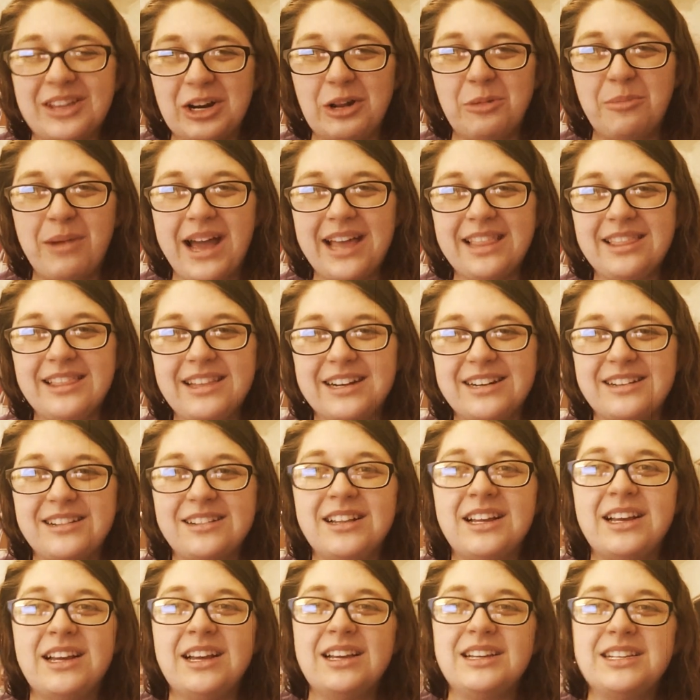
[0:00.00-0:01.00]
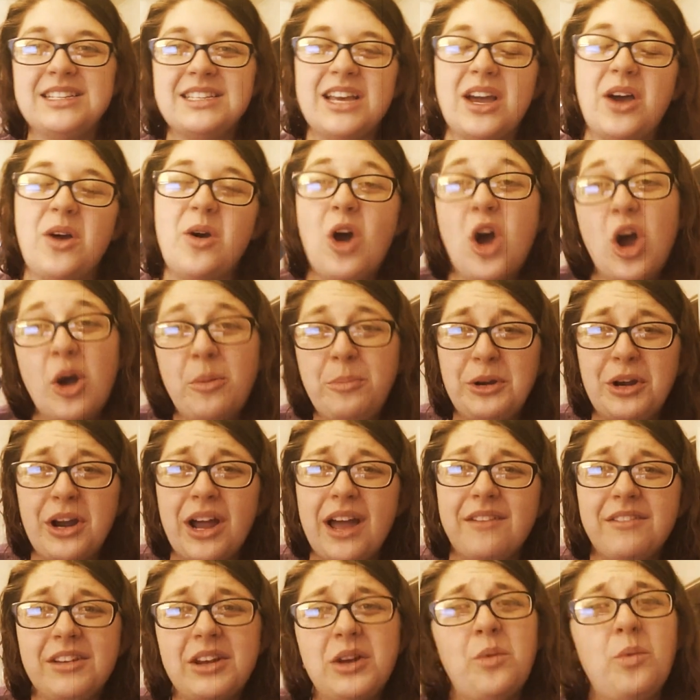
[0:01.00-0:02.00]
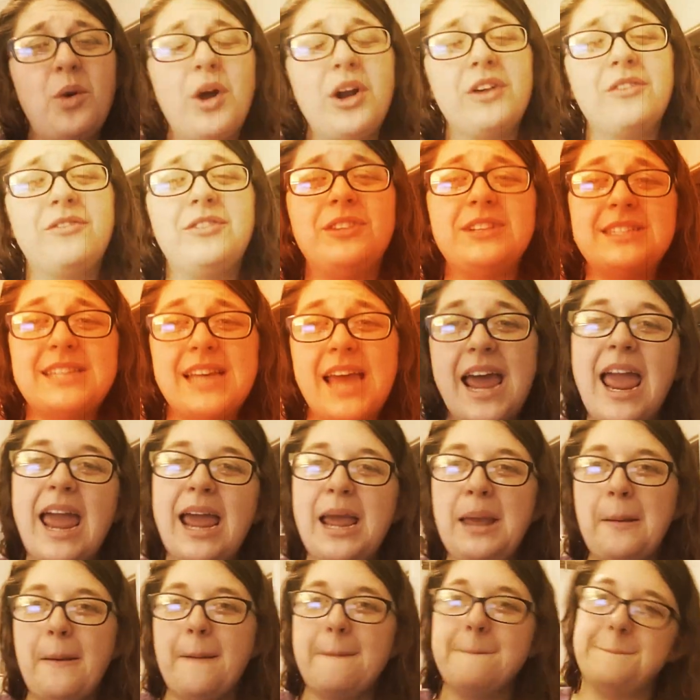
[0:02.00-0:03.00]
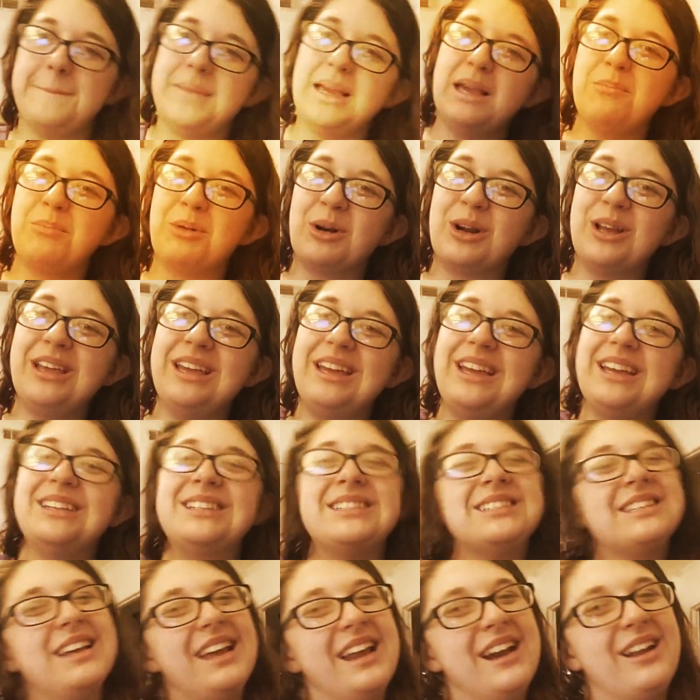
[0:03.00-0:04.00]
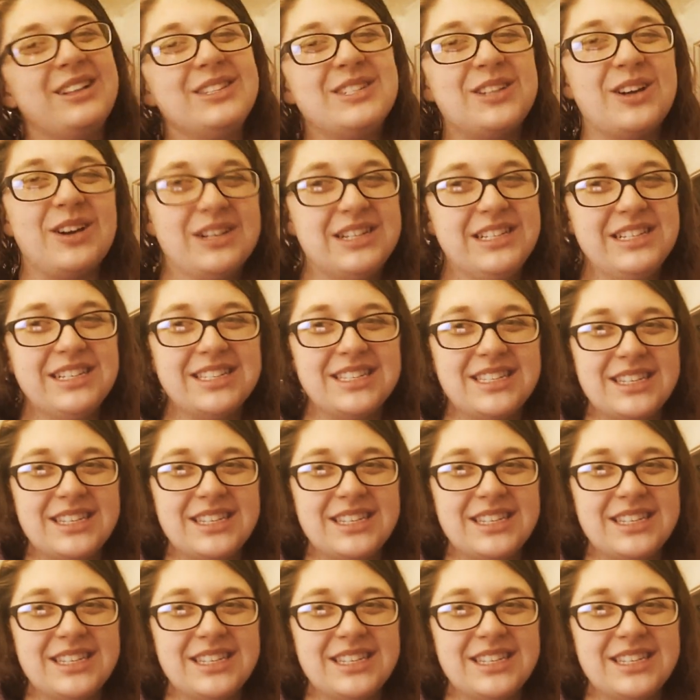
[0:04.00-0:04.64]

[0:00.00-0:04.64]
little by little. So hope you're having a wonderful day. Be brilliant, and I'll talk to you